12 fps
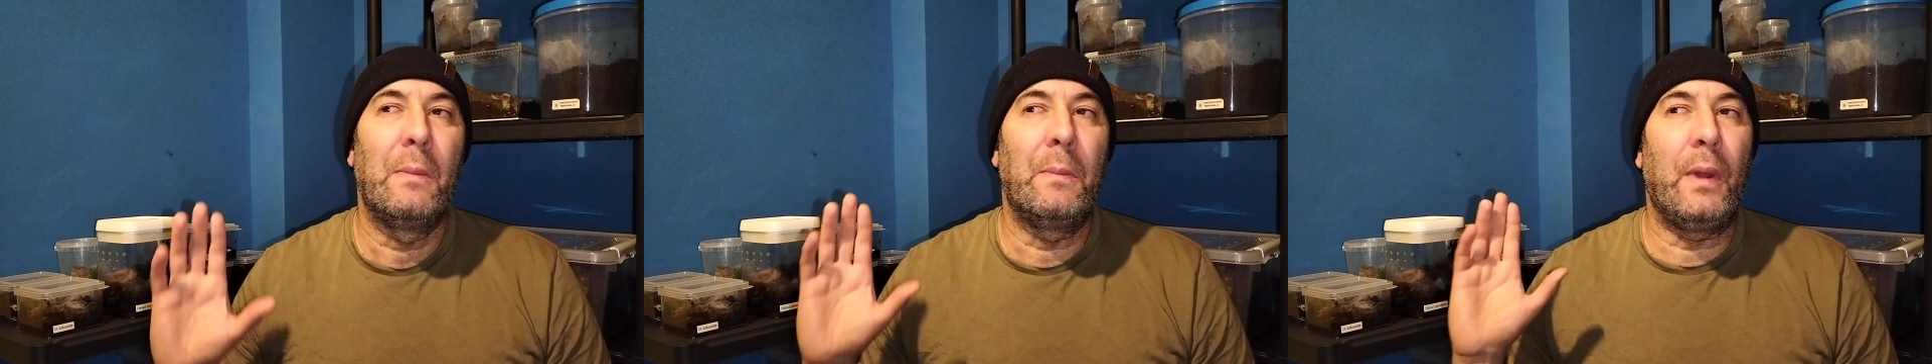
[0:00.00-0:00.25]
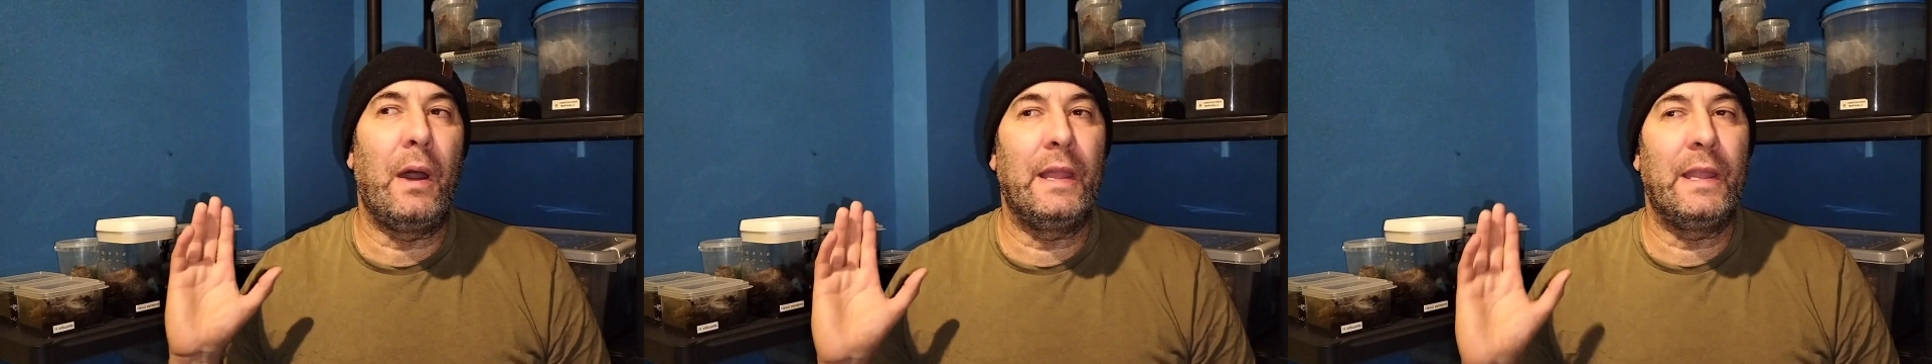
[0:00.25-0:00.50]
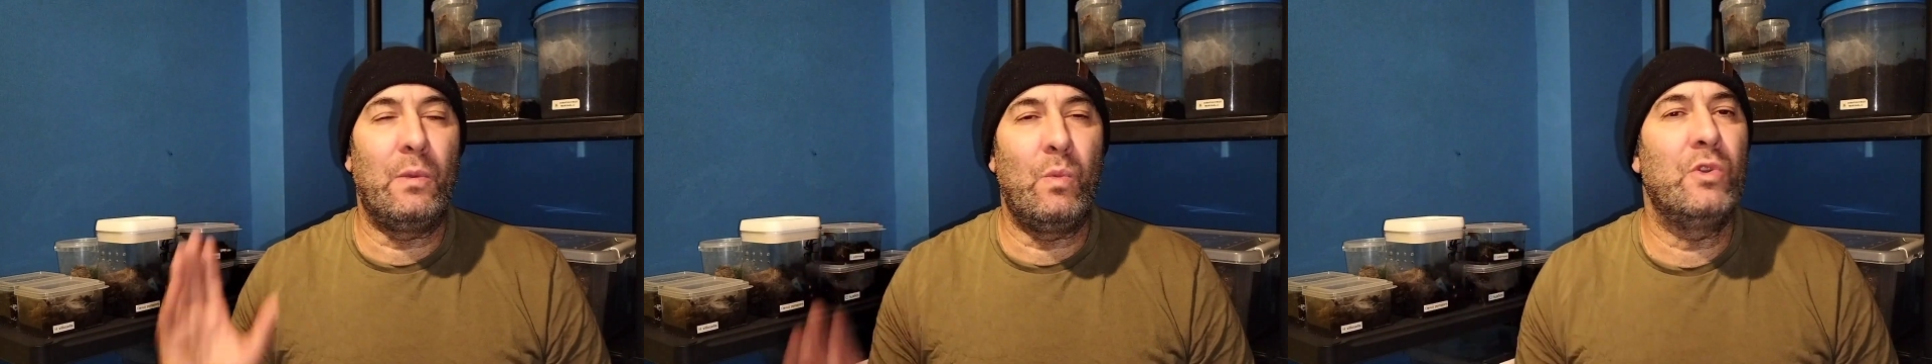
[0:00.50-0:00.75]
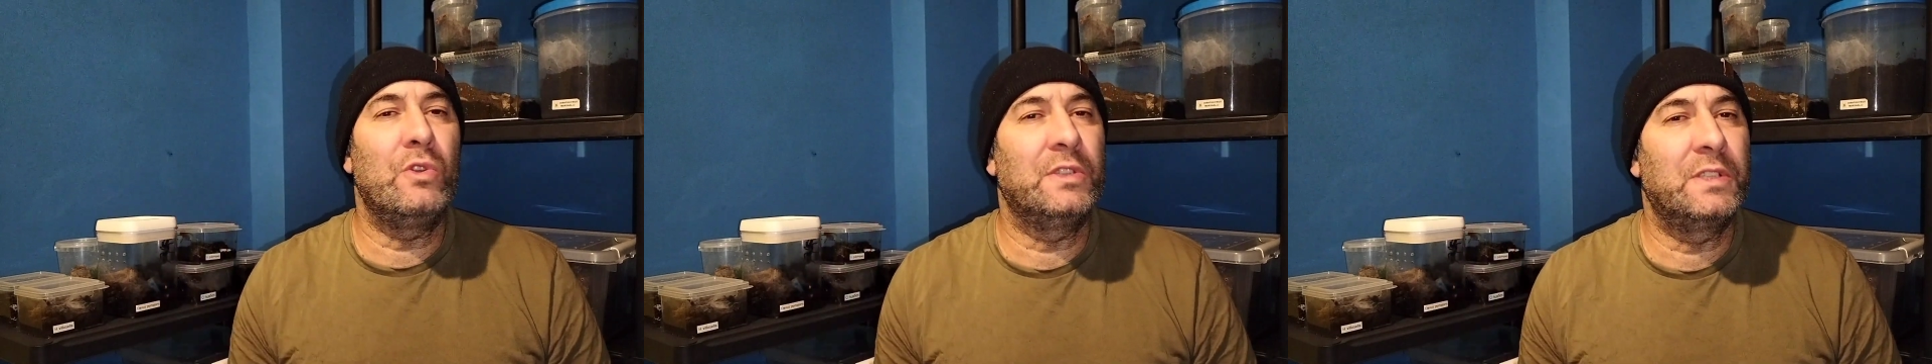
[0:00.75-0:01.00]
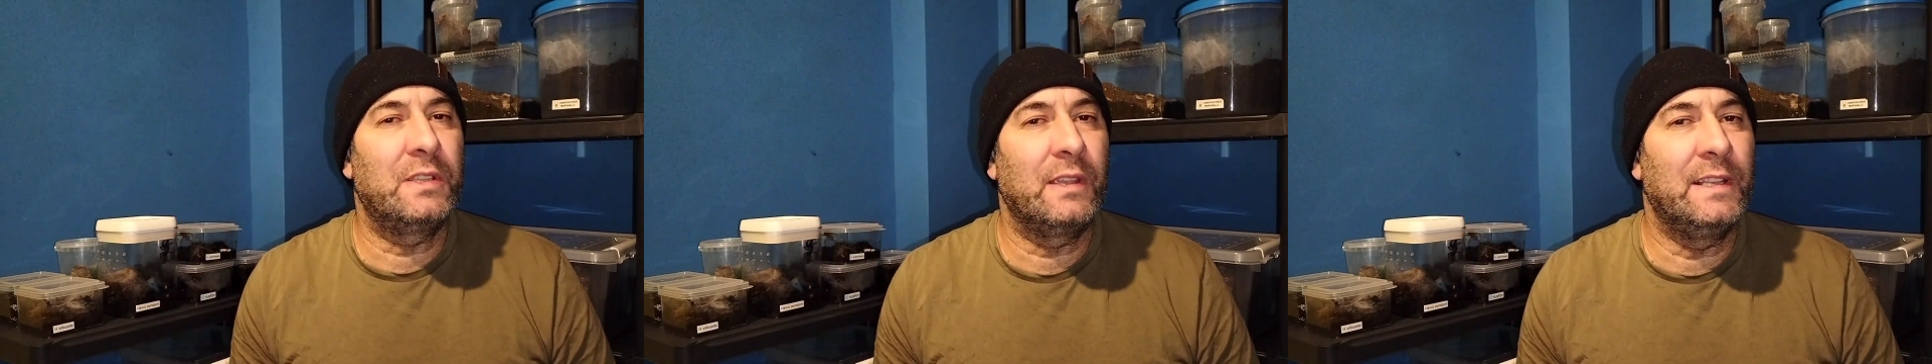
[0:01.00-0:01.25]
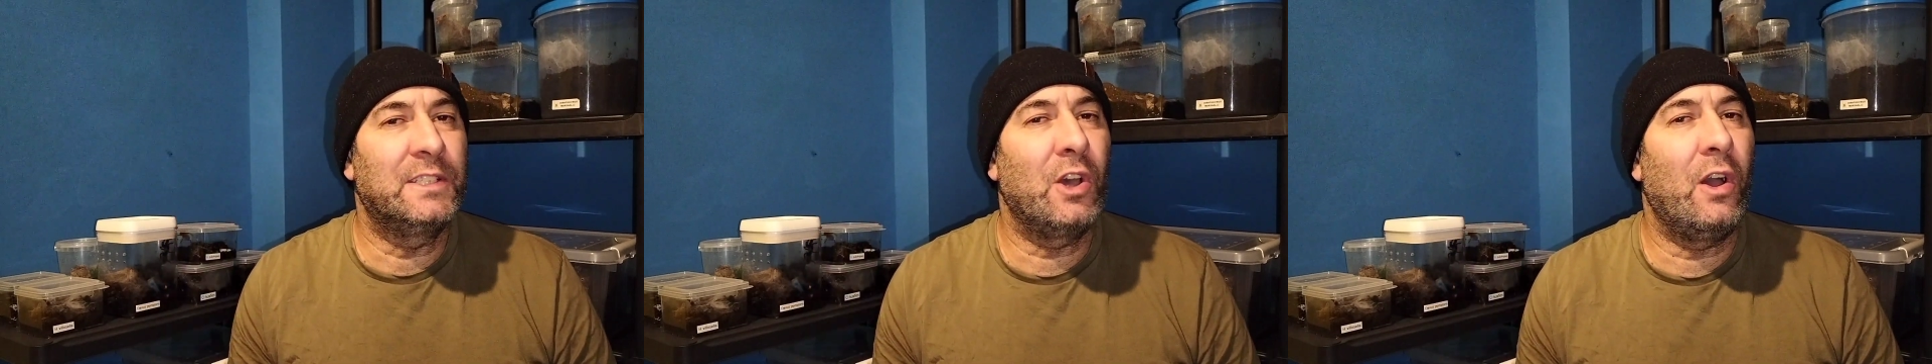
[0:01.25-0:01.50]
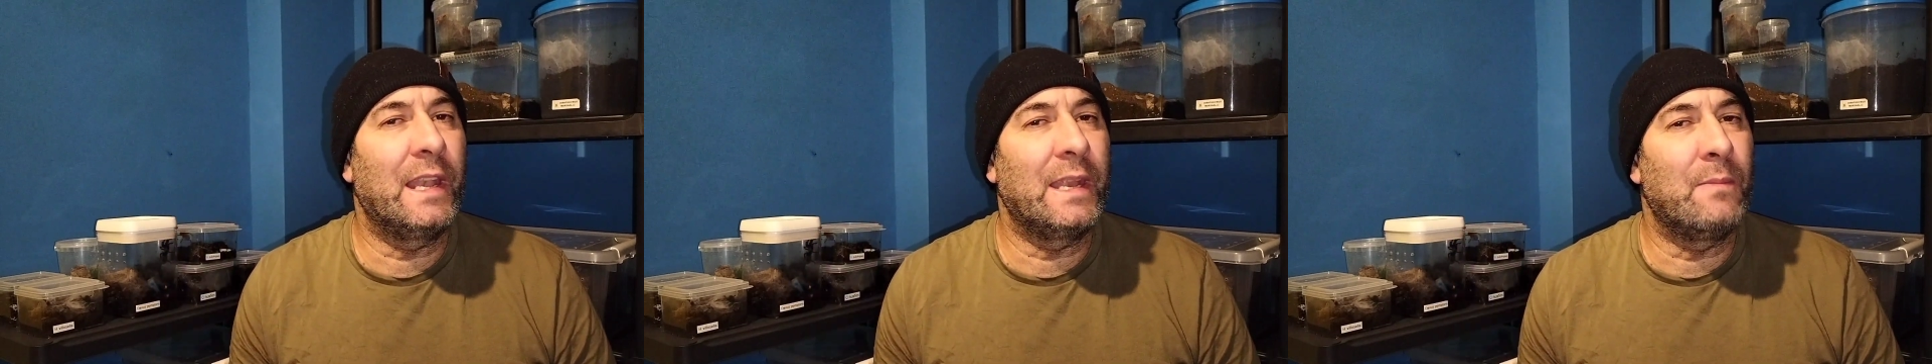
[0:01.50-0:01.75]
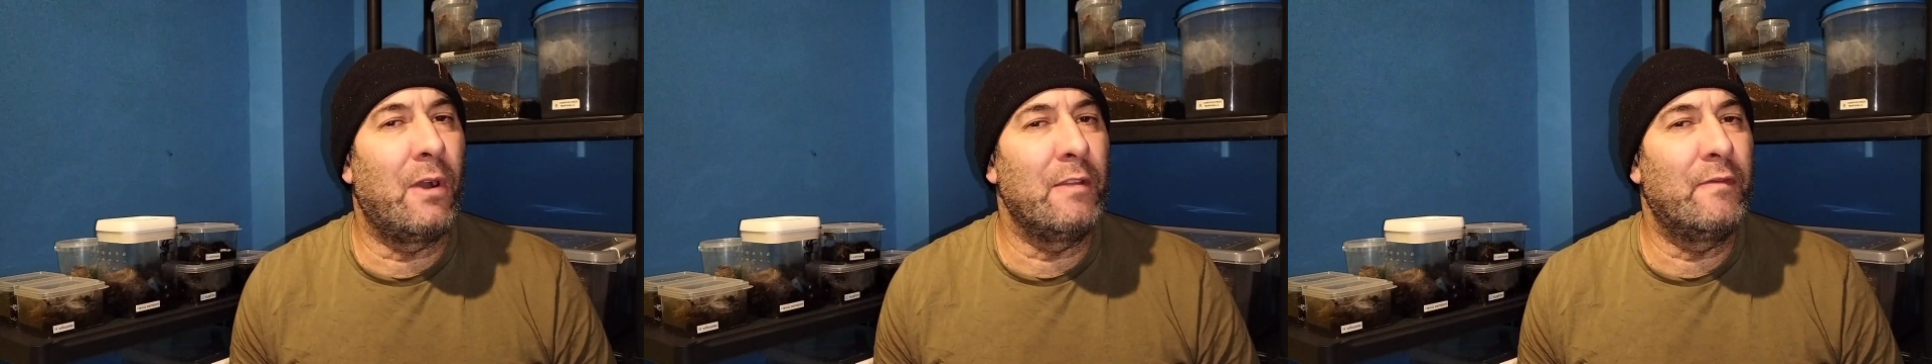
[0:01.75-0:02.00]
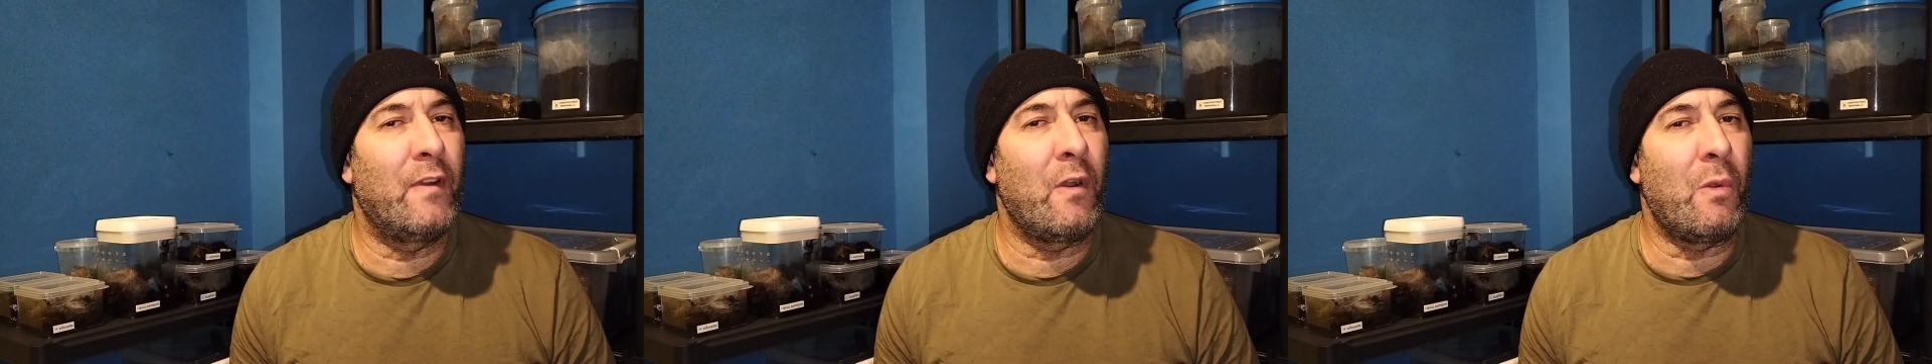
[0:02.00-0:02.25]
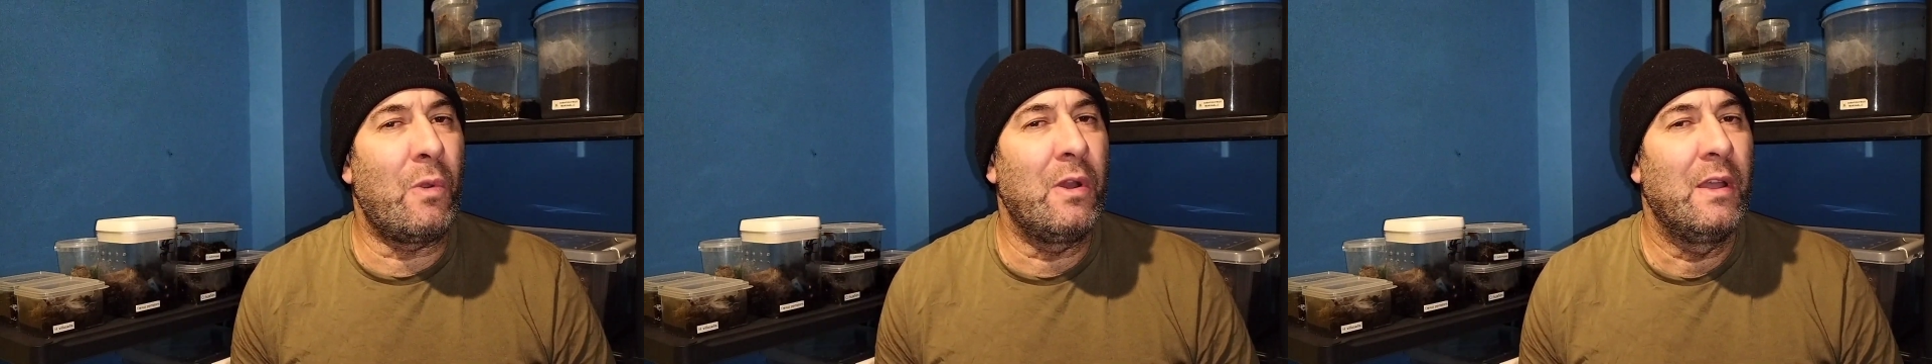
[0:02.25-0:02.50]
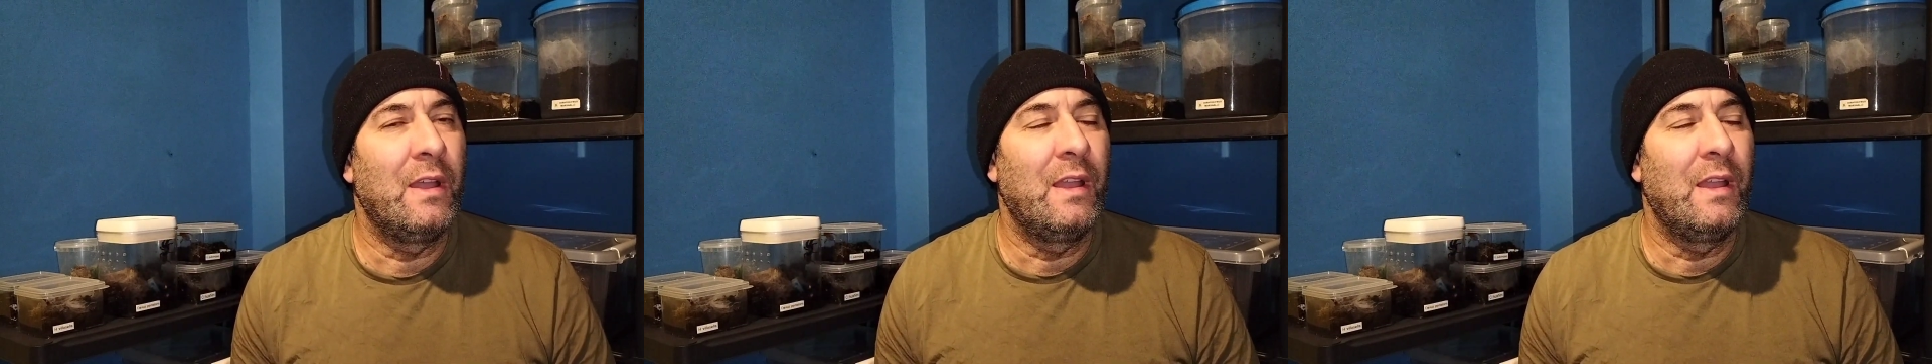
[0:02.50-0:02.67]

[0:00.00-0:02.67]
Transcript: but it was entirely my fault.